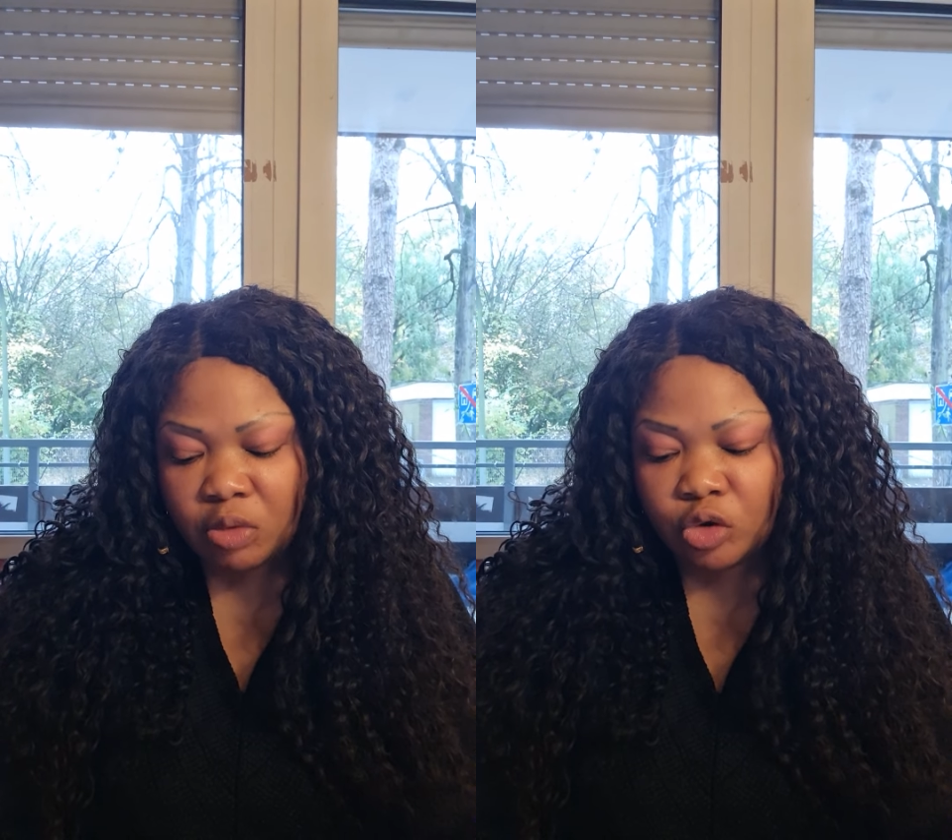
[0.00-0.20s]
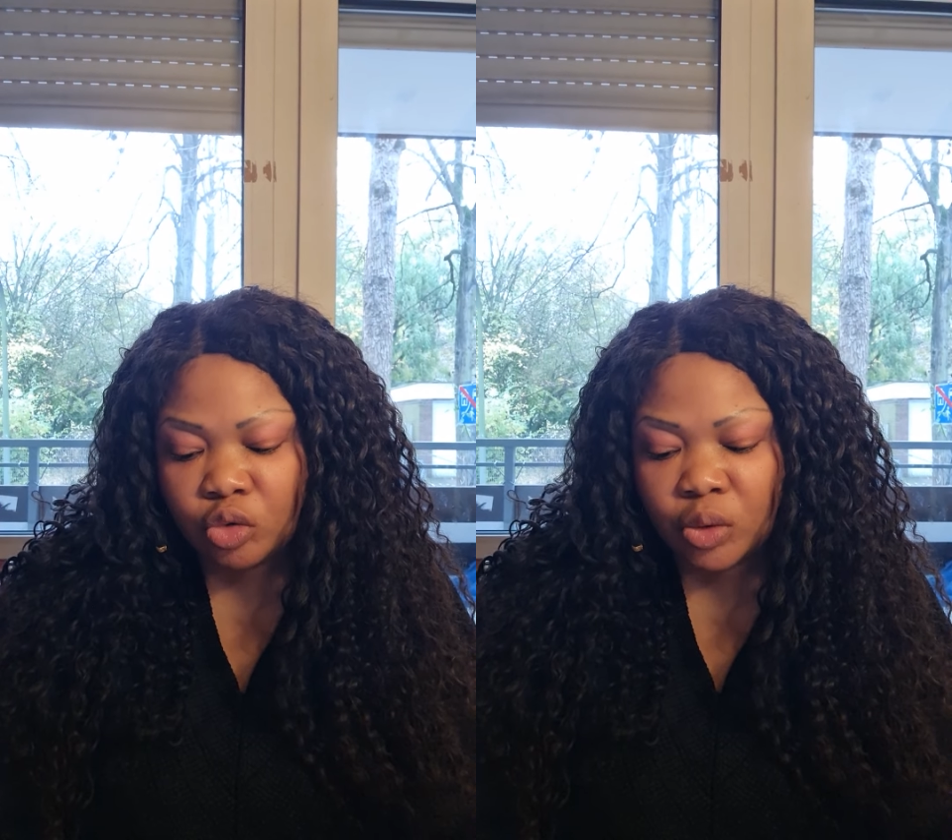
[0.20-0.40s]
go
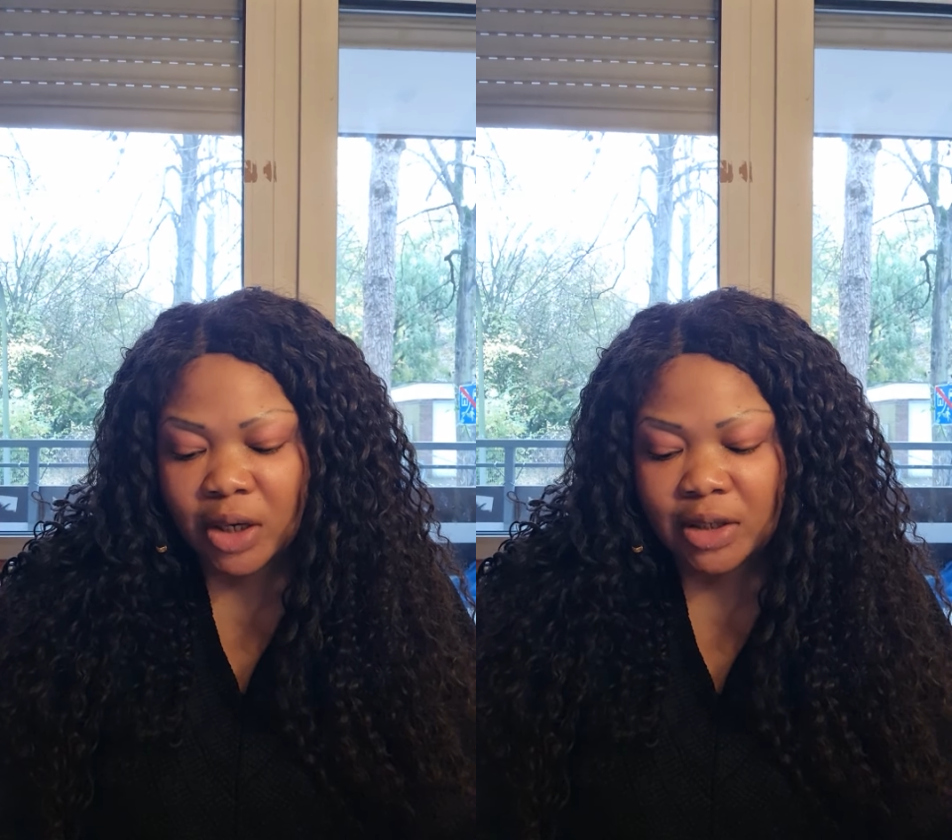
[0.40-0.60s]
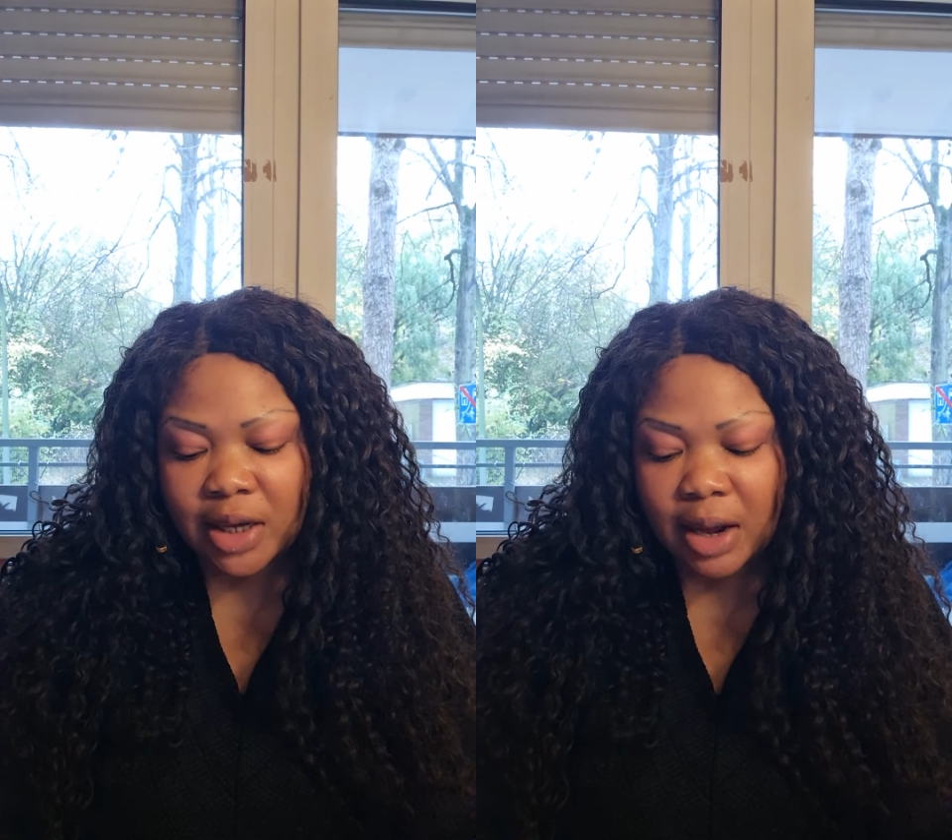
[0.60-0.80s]
show now
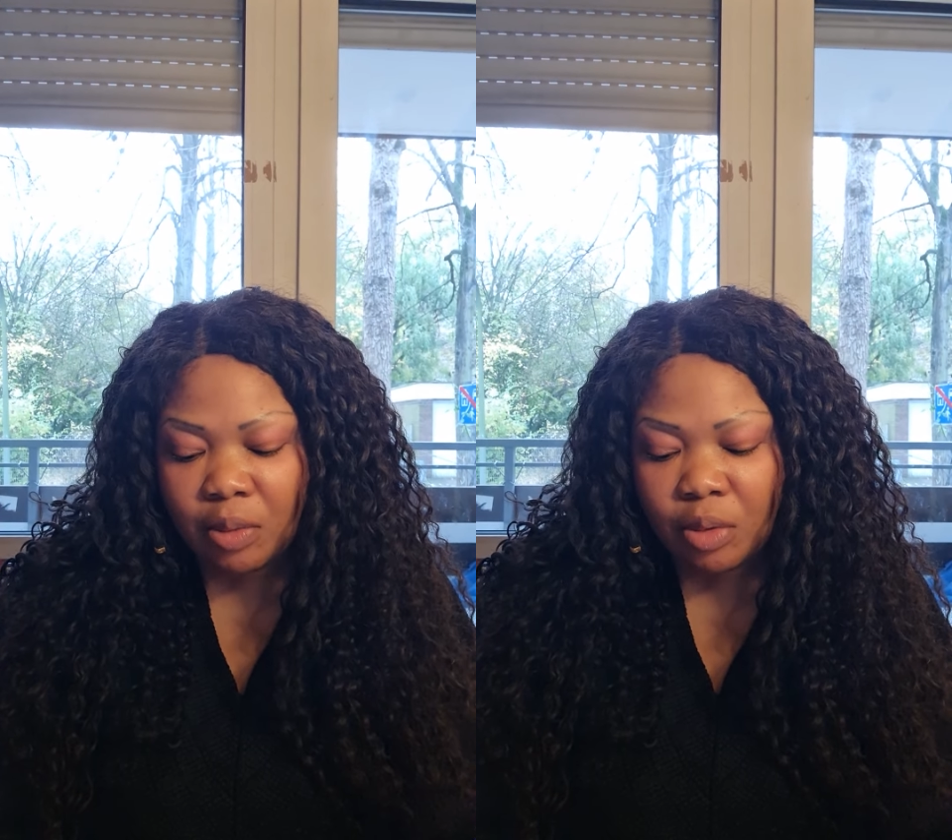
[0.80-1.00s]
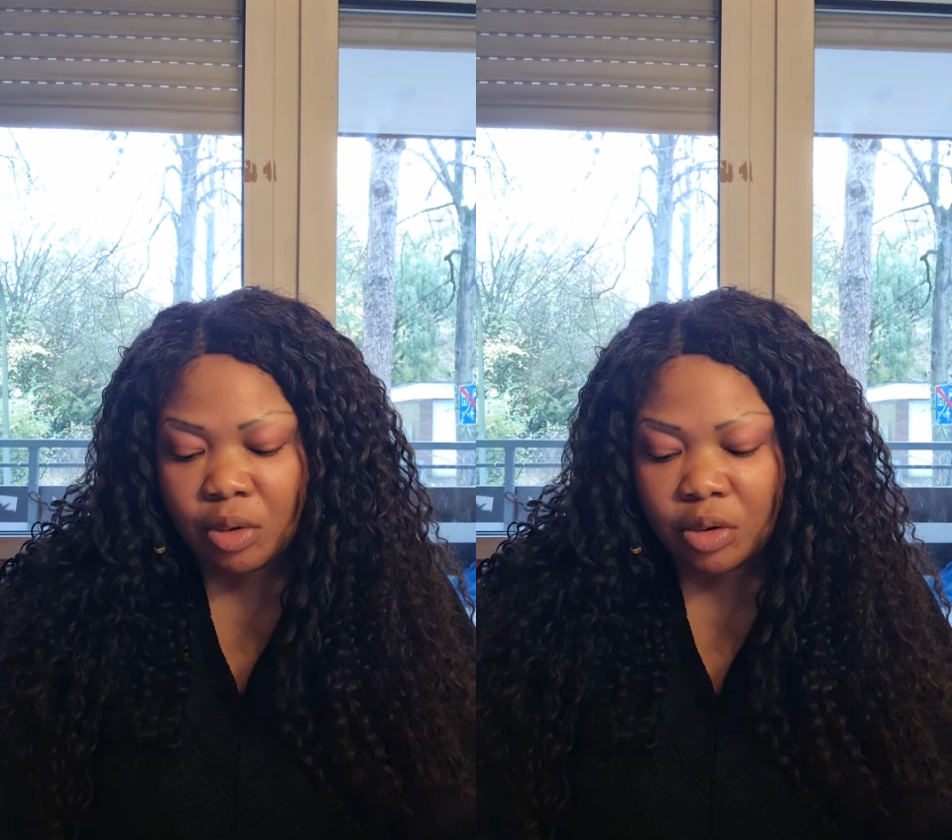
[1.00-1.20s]
the
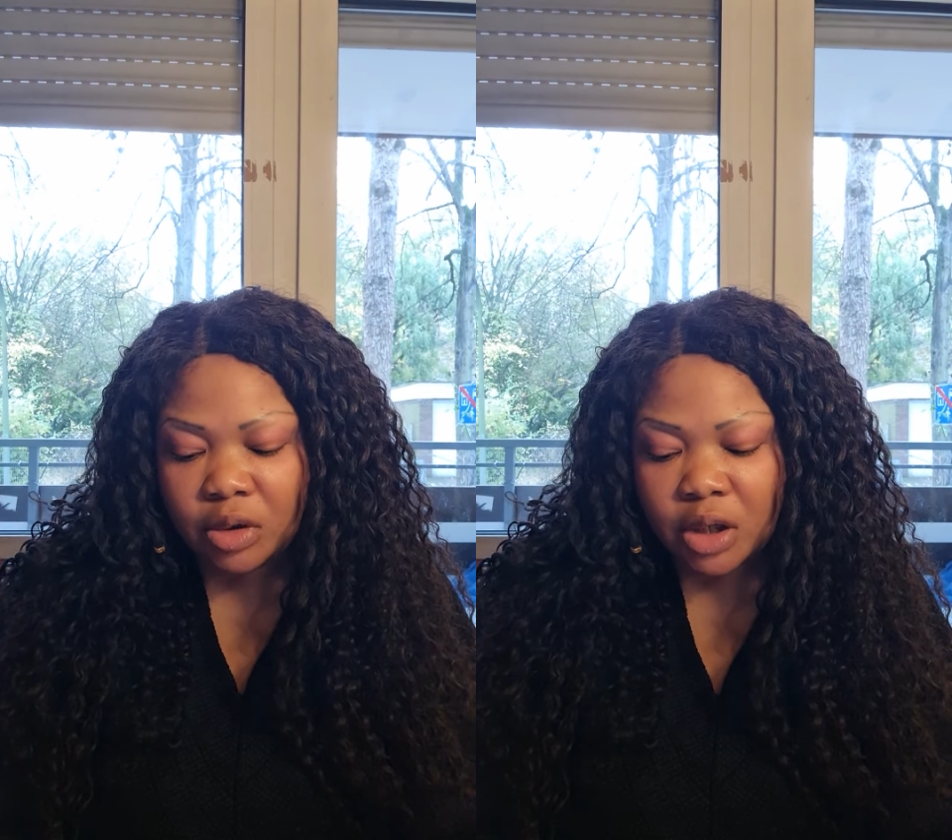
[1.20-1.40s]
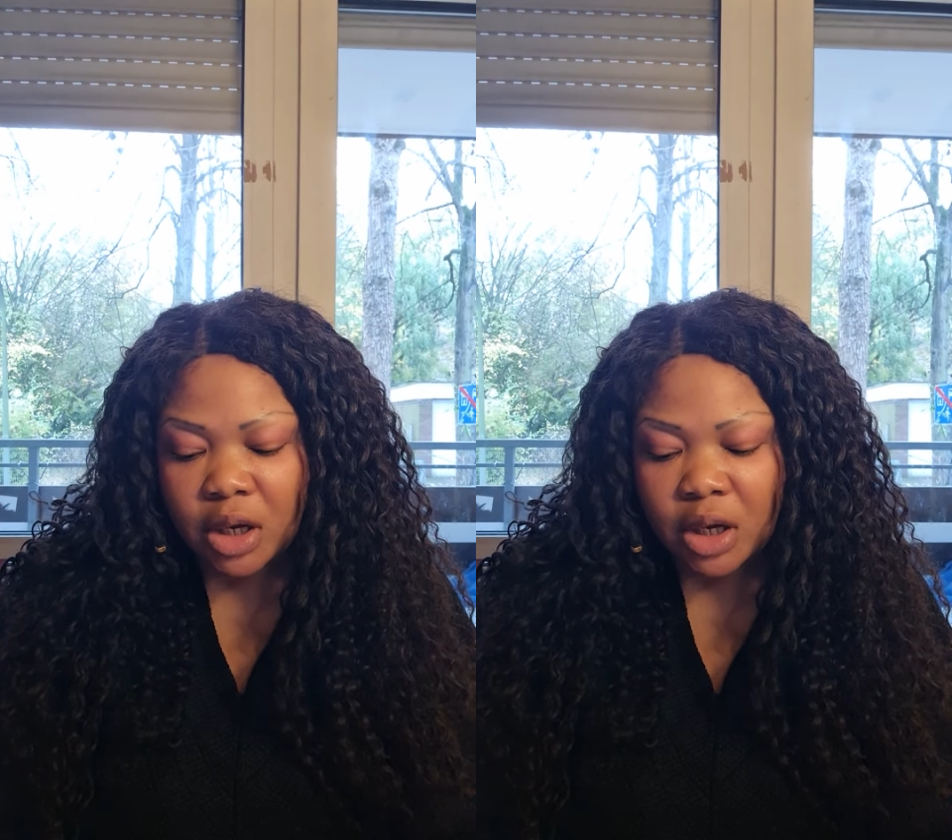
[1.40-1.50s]
award.